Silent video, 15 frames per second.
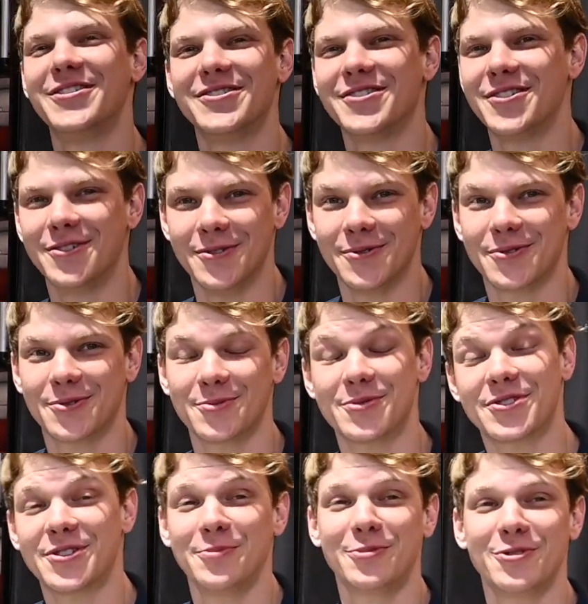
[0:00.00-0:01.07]
easy to use, with
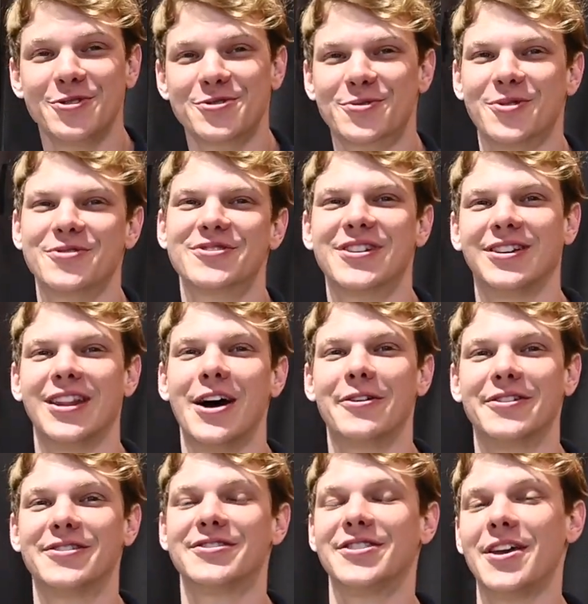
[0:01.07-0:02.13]
simple controls that allow
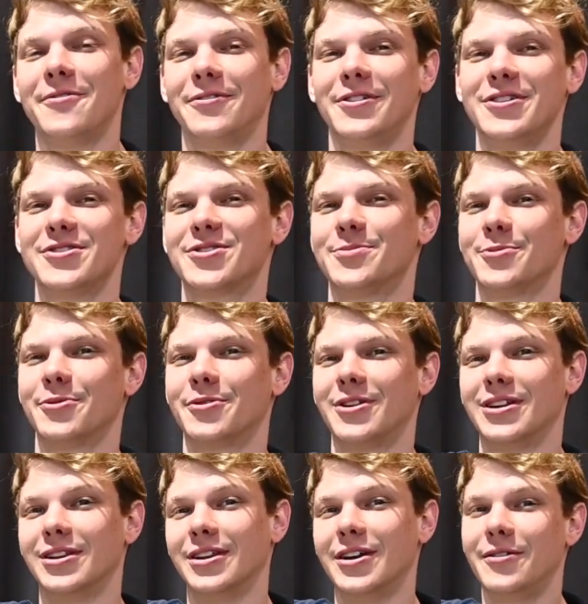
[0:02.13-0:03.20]
you to safely and
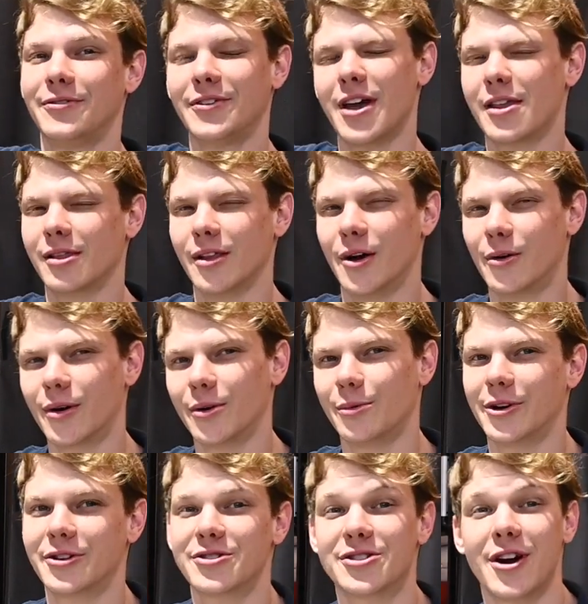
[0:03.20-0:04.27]
smoothly lift and lower a
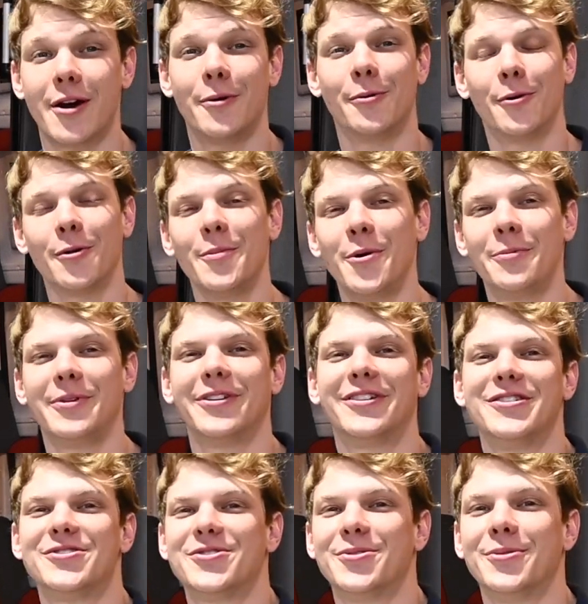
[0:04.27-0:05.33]
wheelchair or
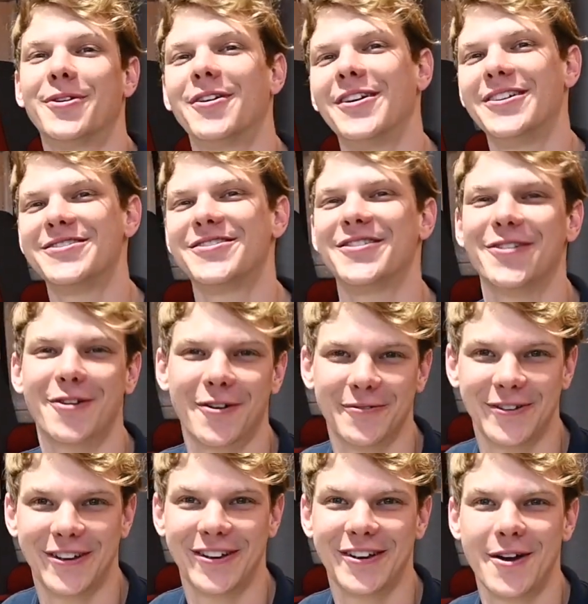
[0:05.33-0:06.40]
mobility scooter into the
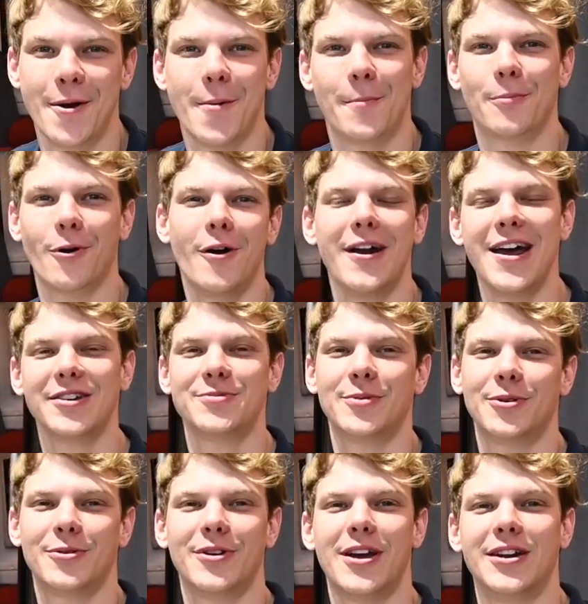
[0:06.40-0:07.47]
RV. Braun has
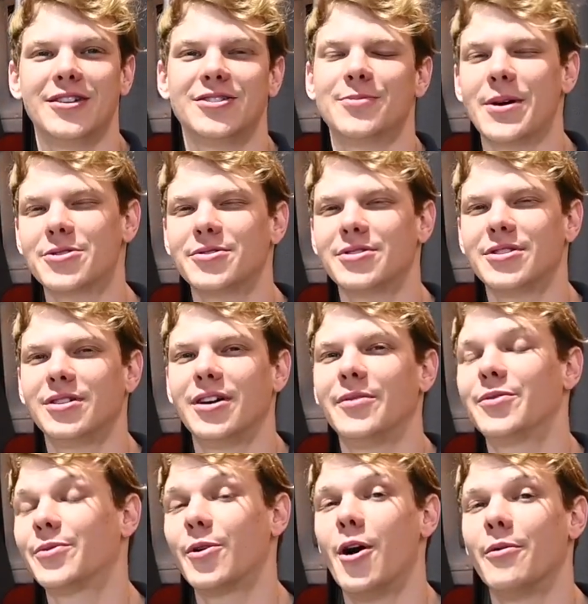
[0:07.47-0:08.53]
been creating specialty
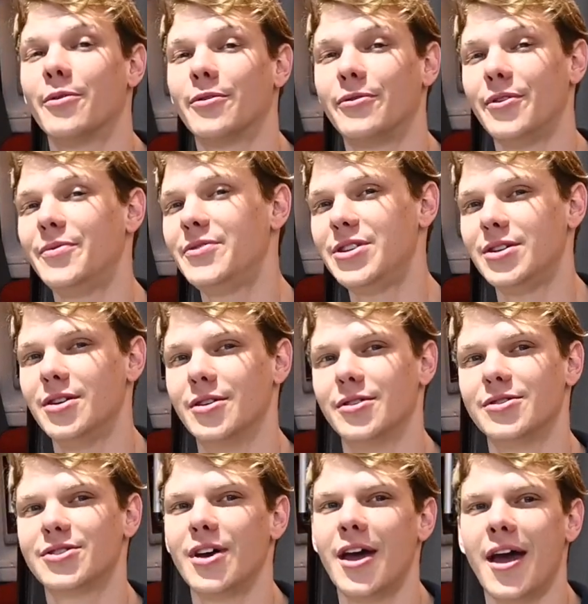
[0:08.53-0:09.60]
lifts for over 50
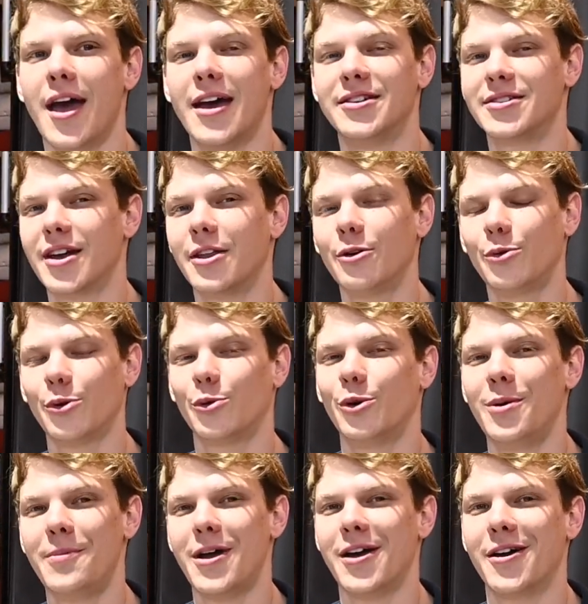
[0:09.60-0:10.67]
years, and together with
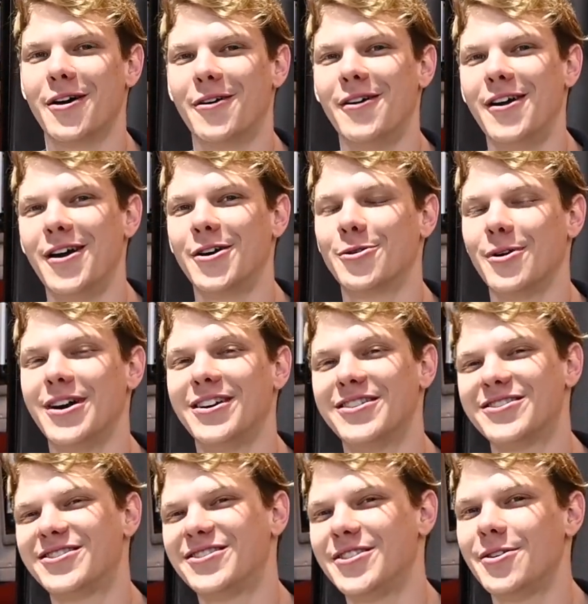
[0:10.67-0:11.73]
Winnebago, created
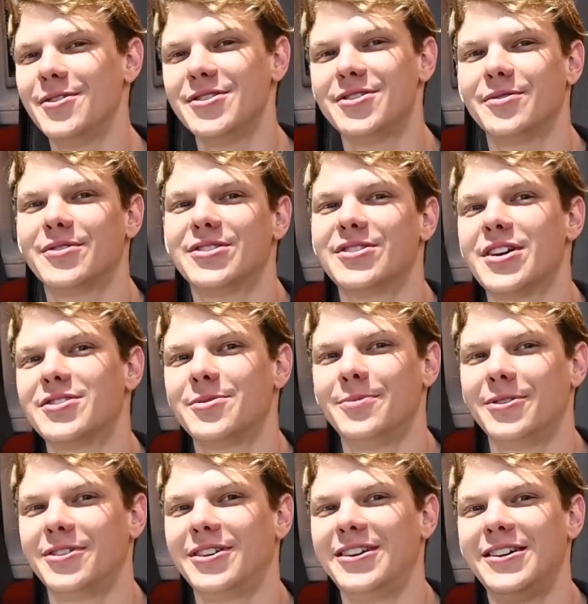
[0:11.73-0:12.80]
a series of
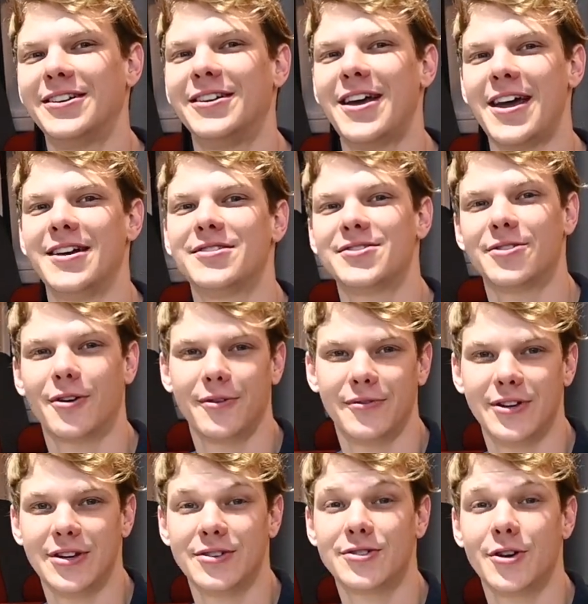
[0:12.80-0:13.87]
accessibility-enhanced
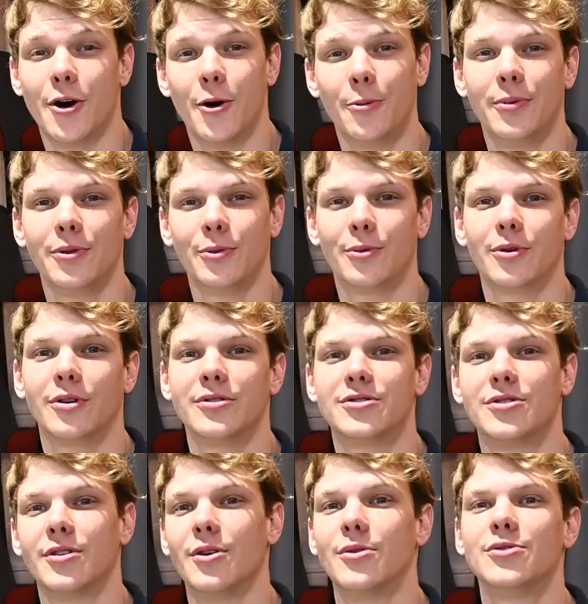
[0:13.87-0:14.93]
RVs to open the world
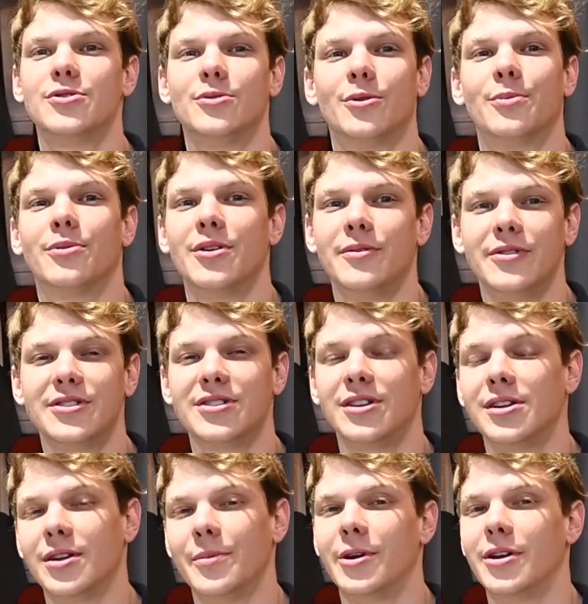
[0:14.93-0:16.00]
to those who were
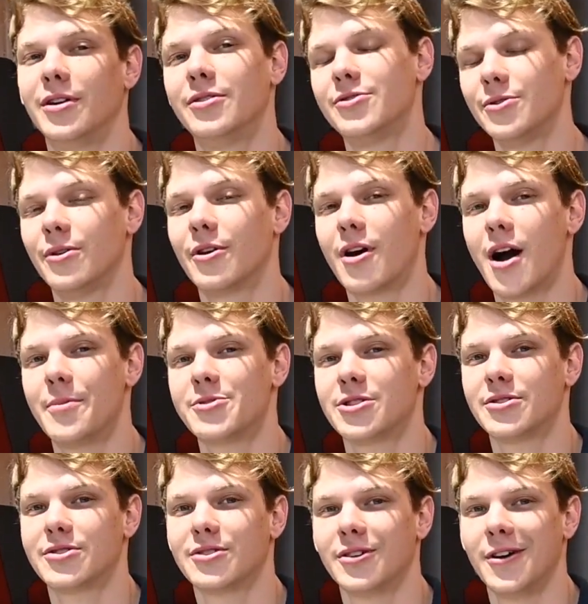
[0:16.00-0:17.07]
previously limited to their
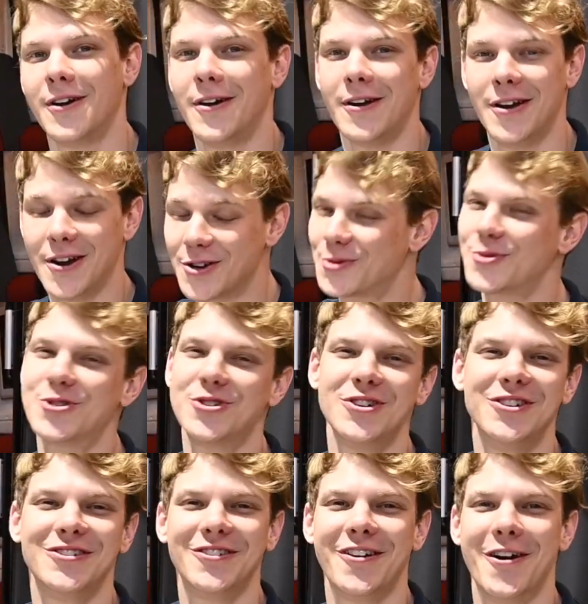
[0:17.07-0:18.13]
options. Here's what you
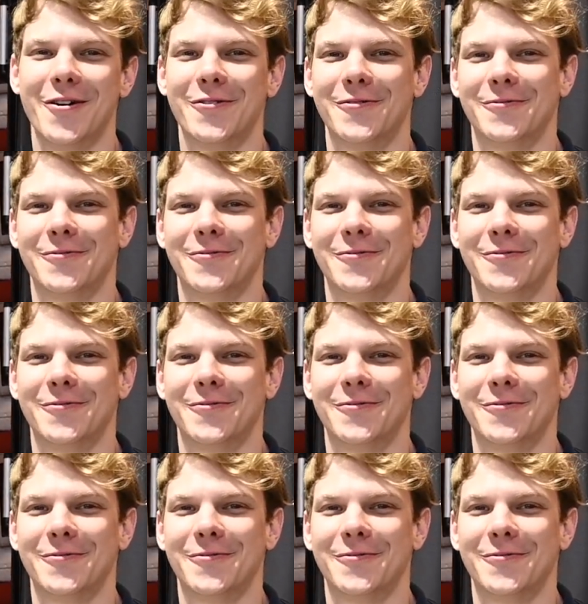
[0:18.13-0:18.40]
need to know.